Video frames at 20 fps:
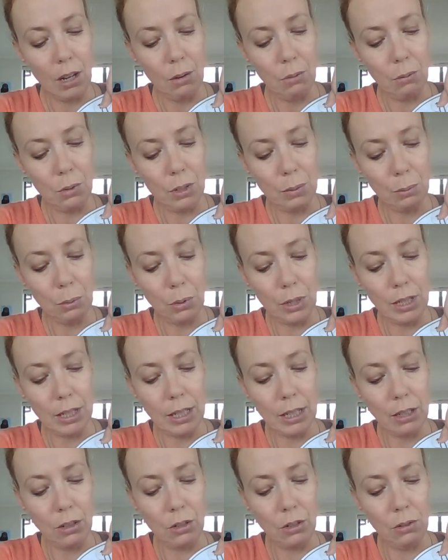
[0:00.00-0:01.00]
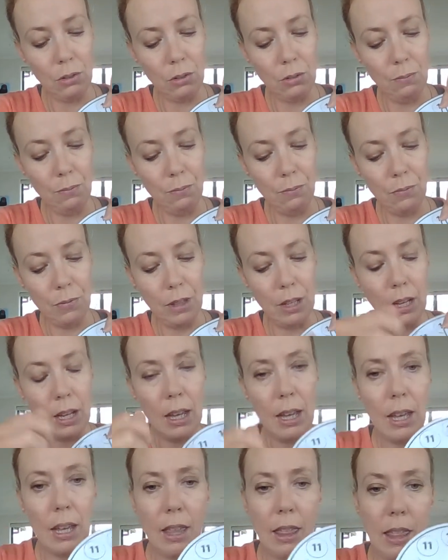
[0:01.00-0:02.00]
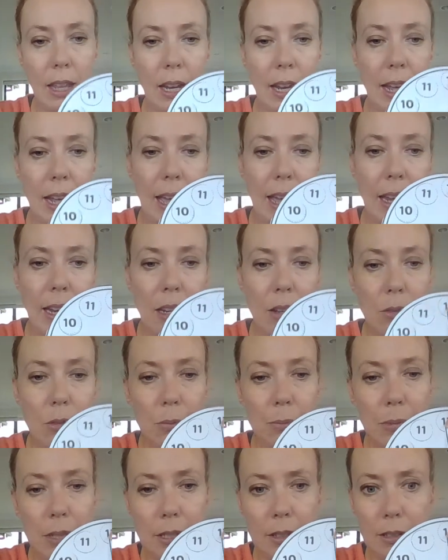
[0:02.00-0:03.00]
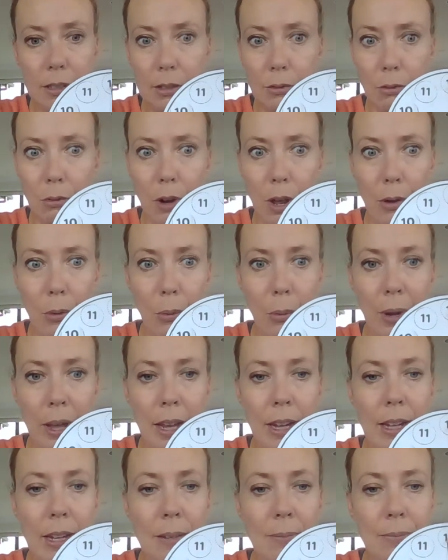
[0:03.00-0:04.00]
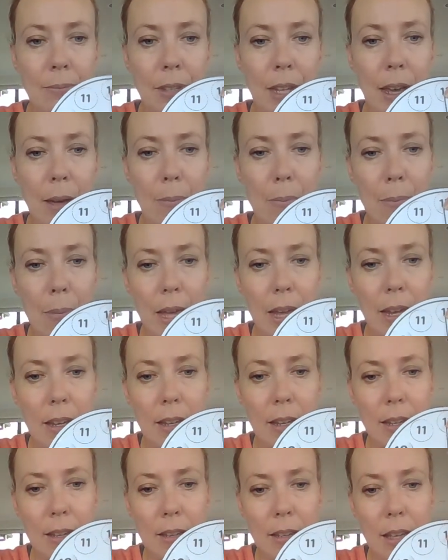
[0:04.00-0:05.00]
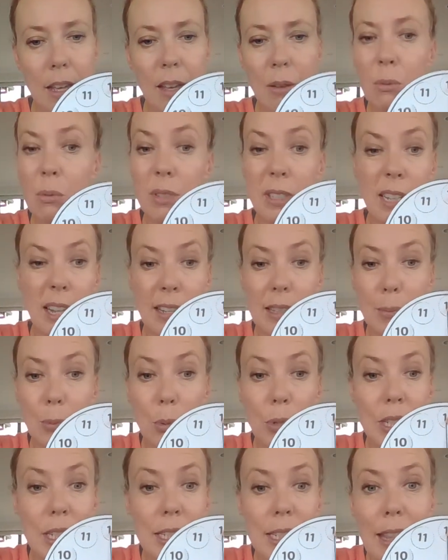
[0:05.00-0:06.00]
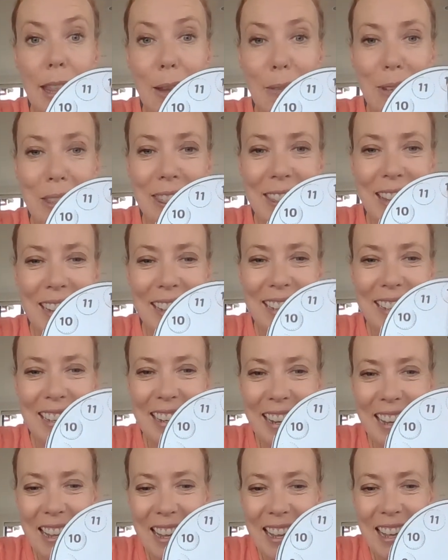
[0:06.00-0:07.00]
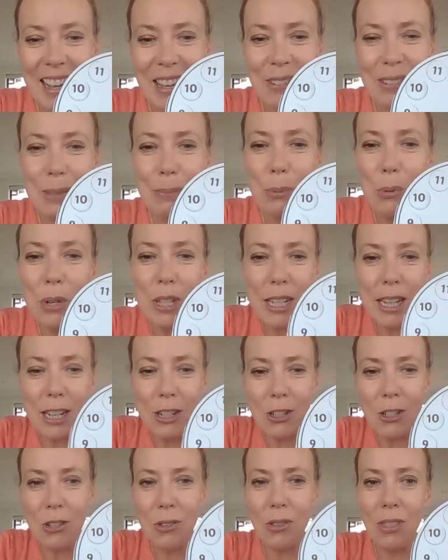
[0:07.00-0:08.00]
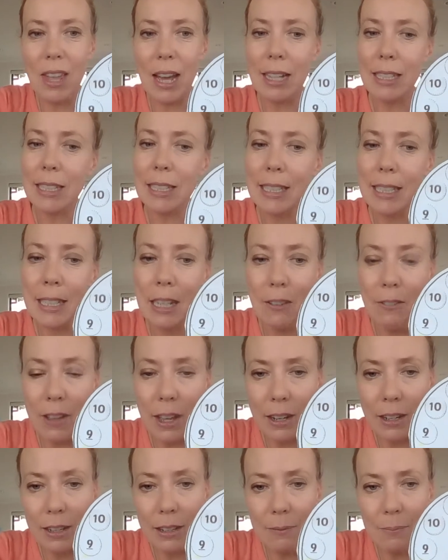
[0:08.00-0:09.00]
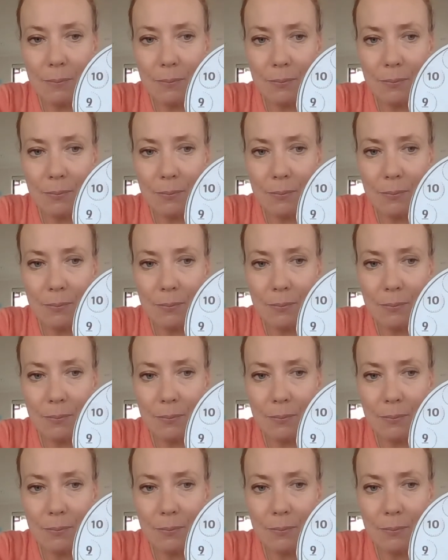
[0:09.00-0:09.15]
was pointing to the 8, oops, it's a runaway, come back, we'll say it's pointing to that one then. It was pointing to the 7,